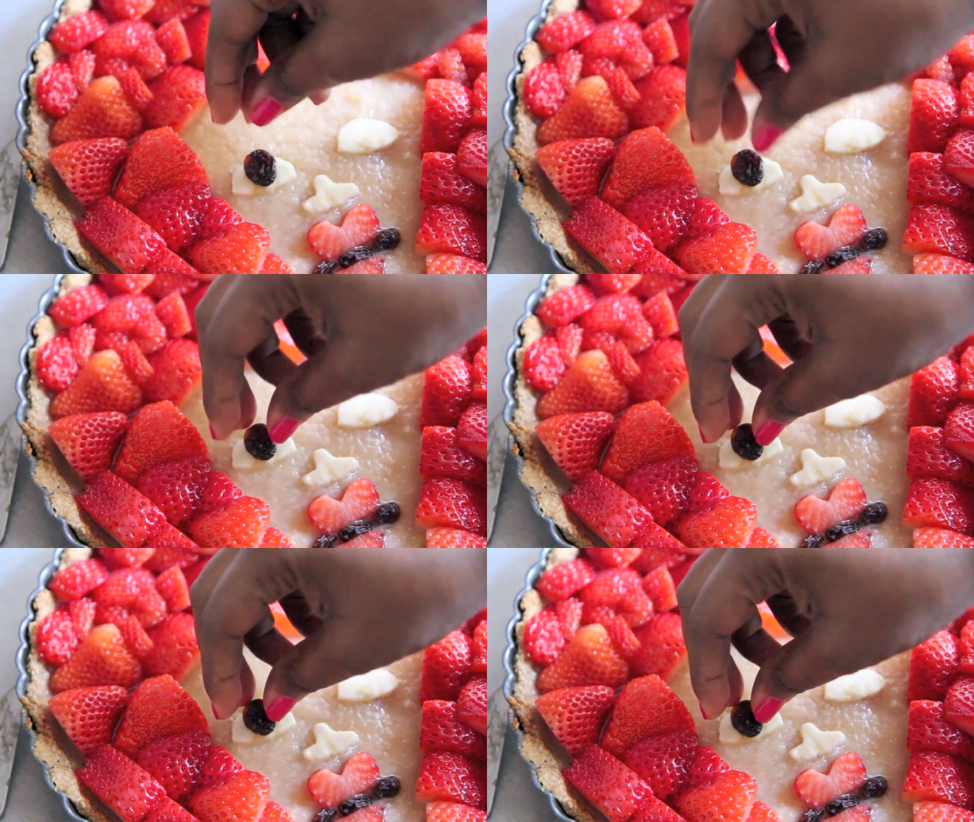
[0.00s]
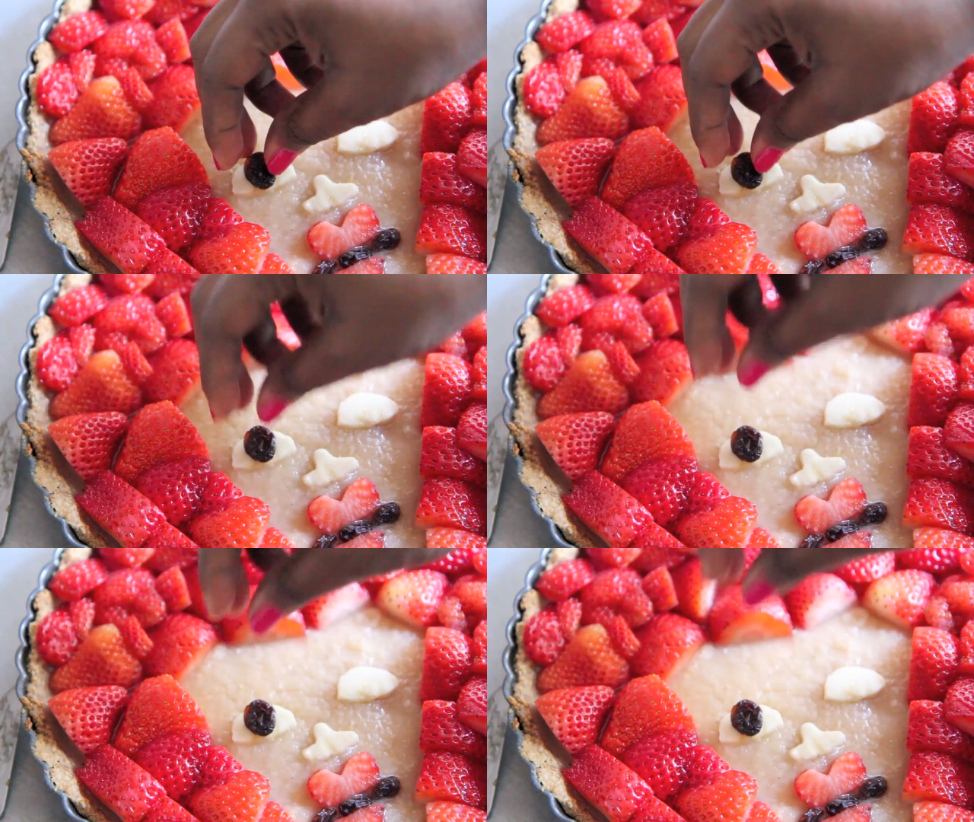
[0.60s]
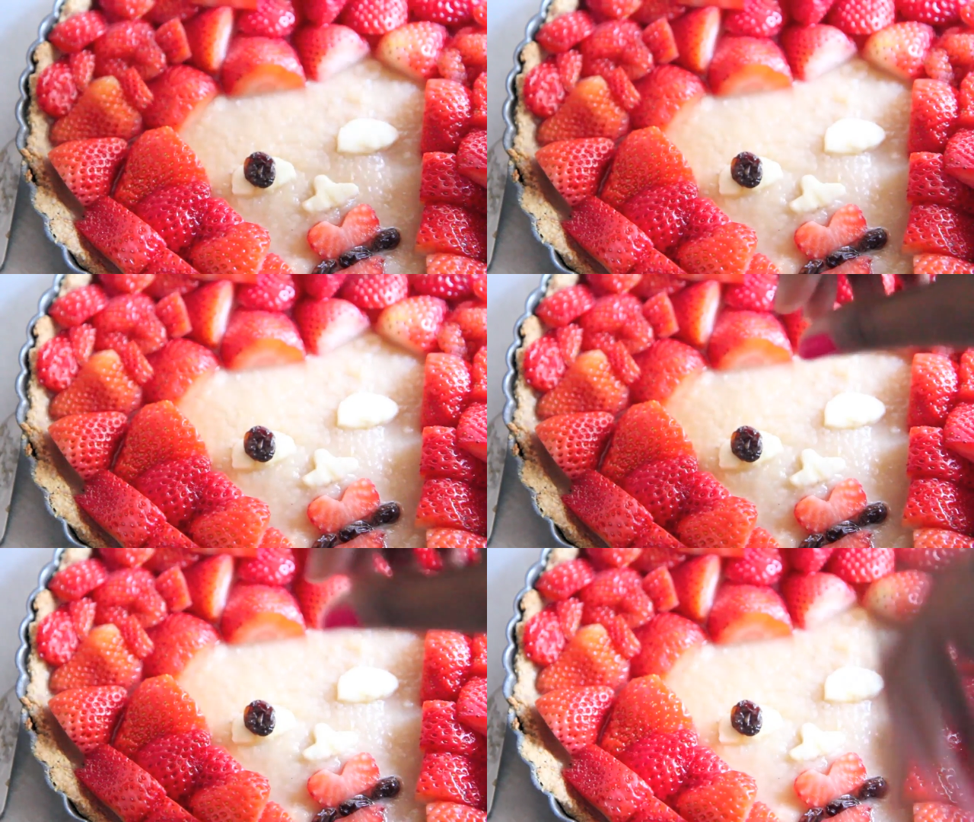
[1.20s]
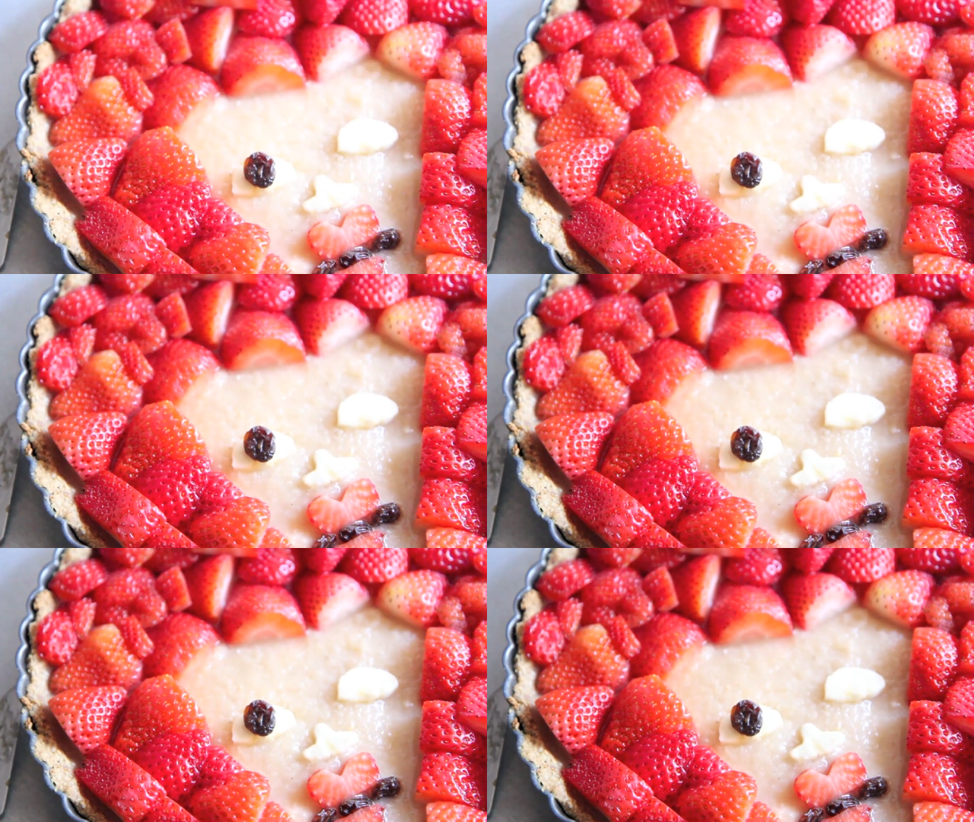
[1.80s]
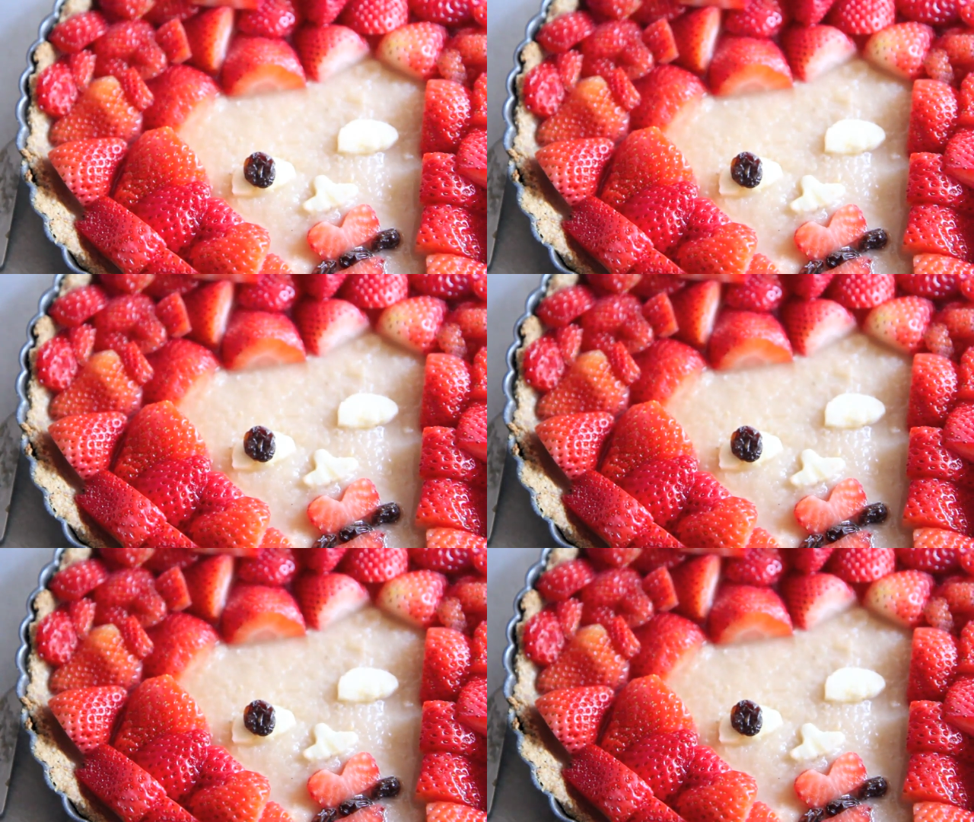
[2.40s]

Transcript: Nobody's mouth can be seen.